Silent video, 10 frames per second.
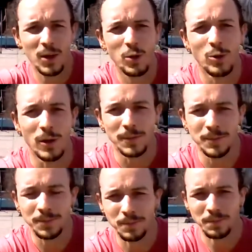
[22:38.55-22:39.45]
Cool.
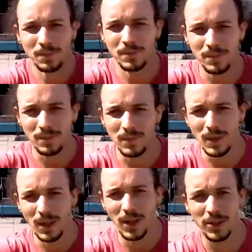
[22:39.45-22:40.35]

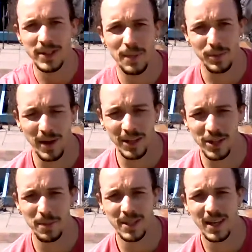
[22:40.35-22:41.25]
Ghost steps, running
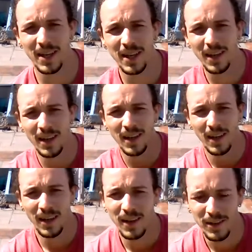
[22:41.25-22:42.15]
jumps,
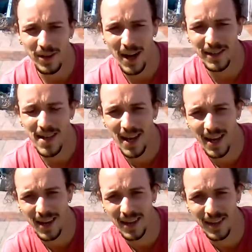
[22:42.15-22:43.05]
strides,
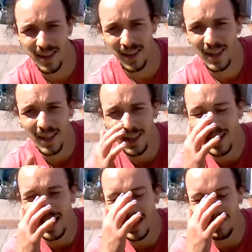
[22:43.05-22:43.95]

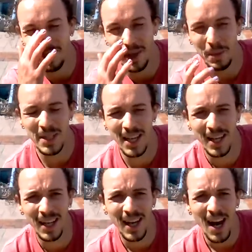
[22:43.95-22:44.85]
and flips.
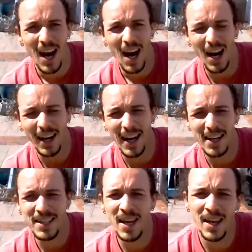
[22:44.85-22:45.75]
All right,
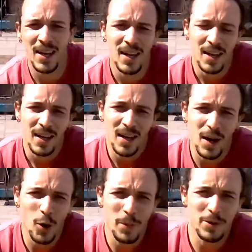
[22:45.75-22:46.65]
guys,
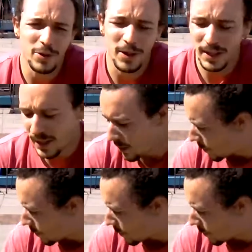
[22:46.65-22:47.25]
I hope you enjoyed this.